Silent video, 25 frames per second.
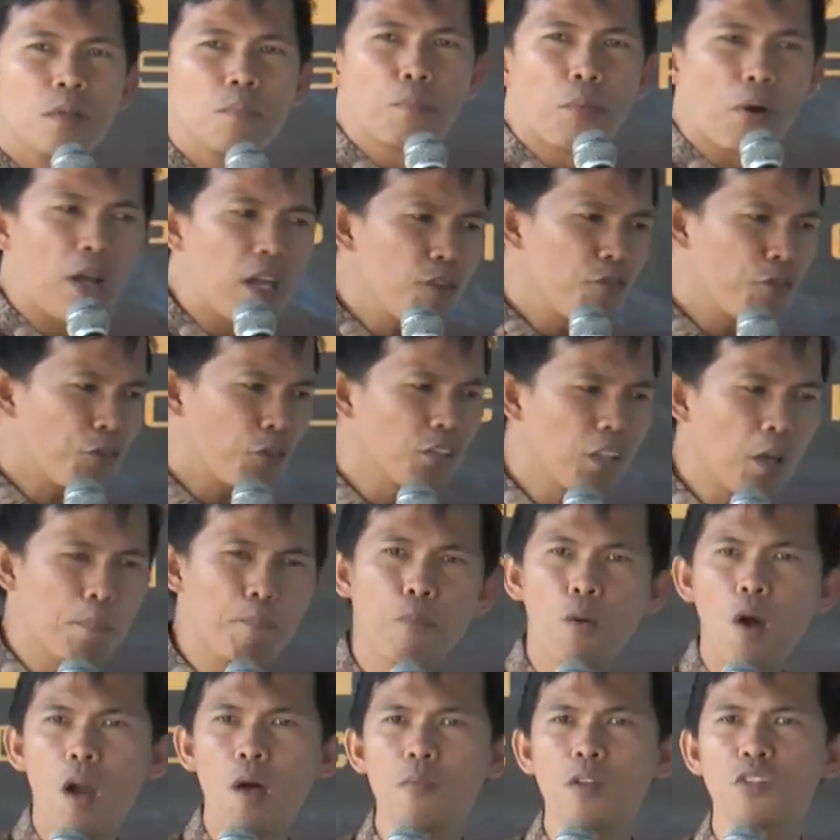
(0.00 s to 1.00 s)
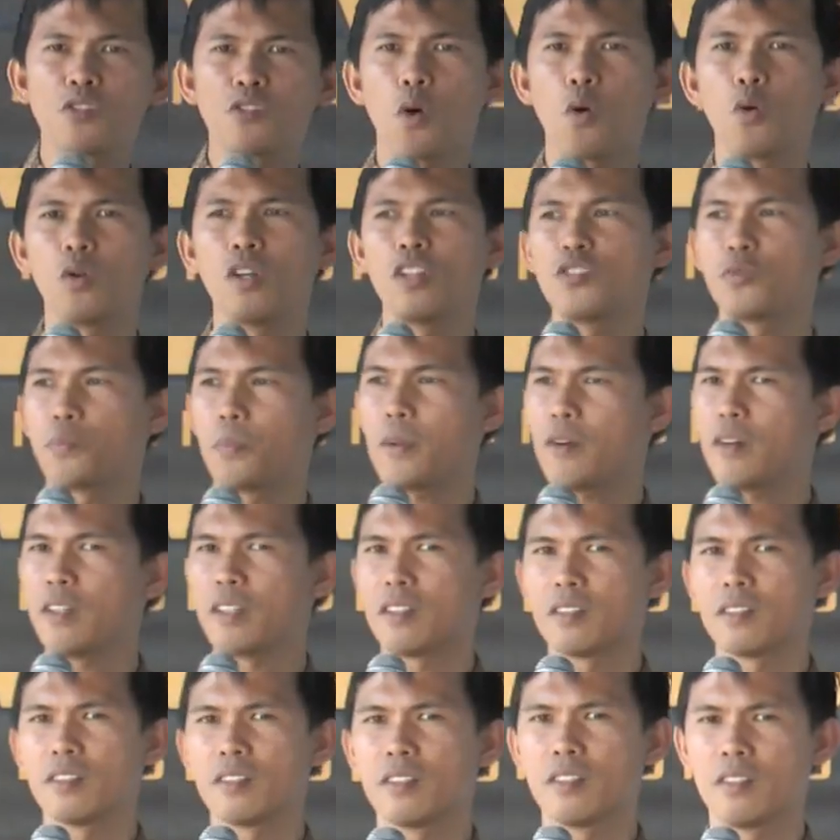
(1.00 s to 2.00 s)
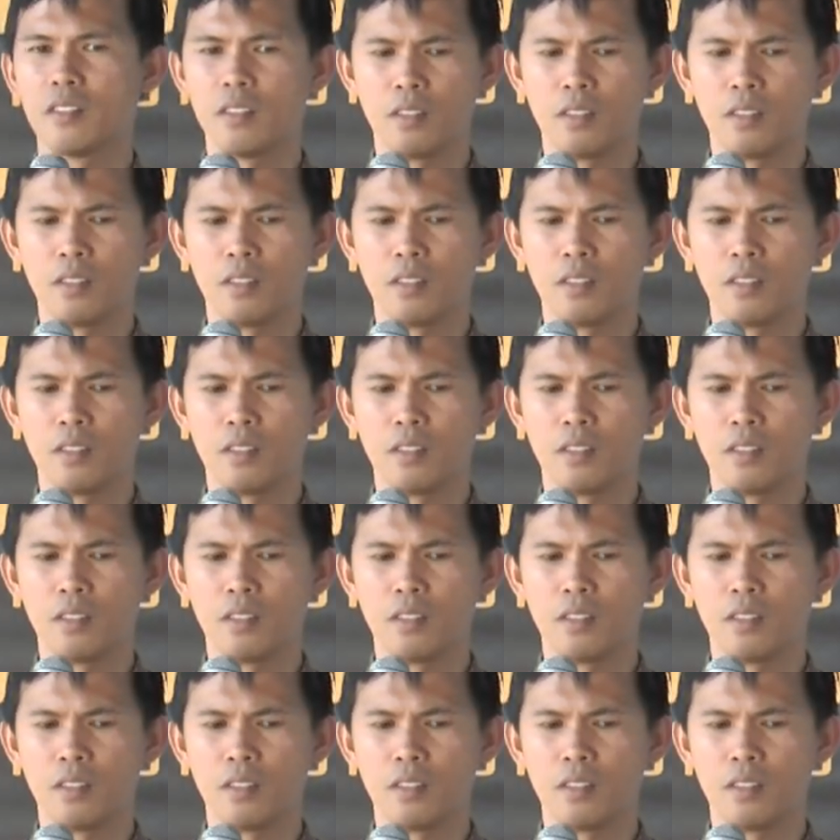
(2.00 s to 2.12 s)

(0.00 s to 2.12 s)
Praying for the promised Holy Spirit.